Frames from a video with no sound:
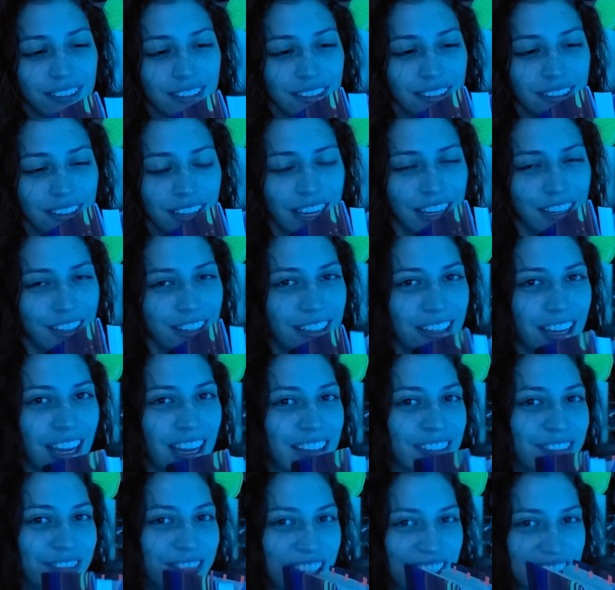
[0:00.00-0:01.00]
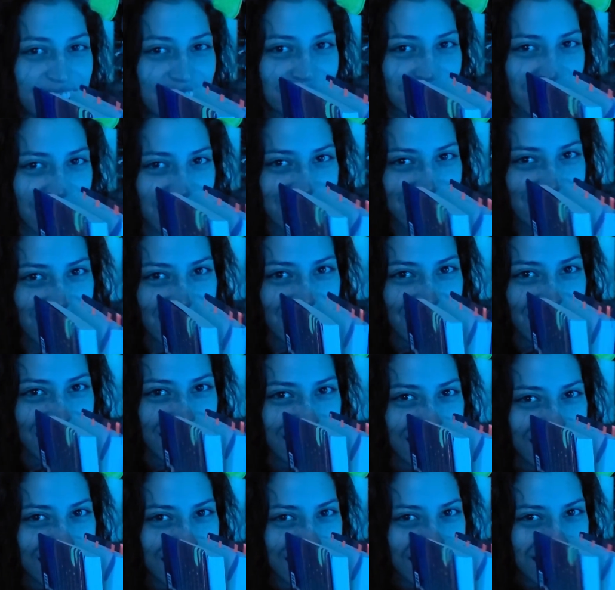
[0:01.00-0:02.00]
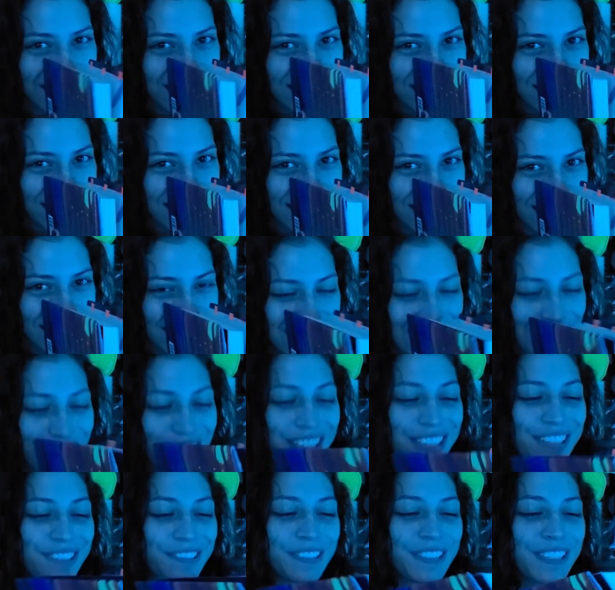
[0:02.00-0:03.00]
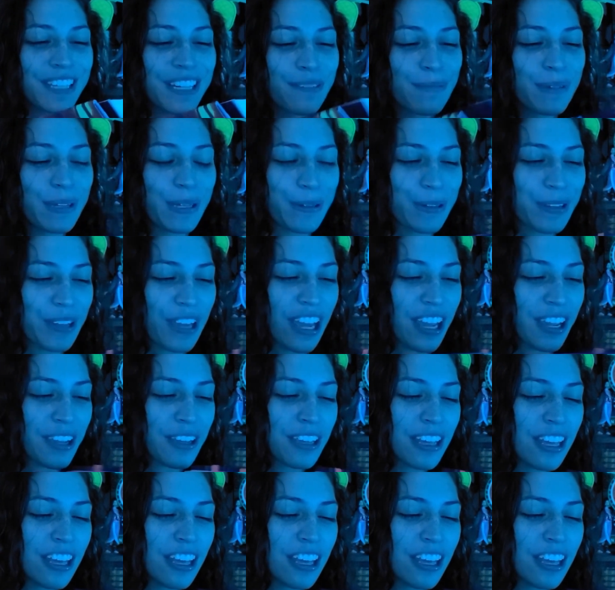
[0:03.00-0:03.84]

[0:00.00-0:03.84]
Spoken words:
I read the last line, so I know it's gonna be okay,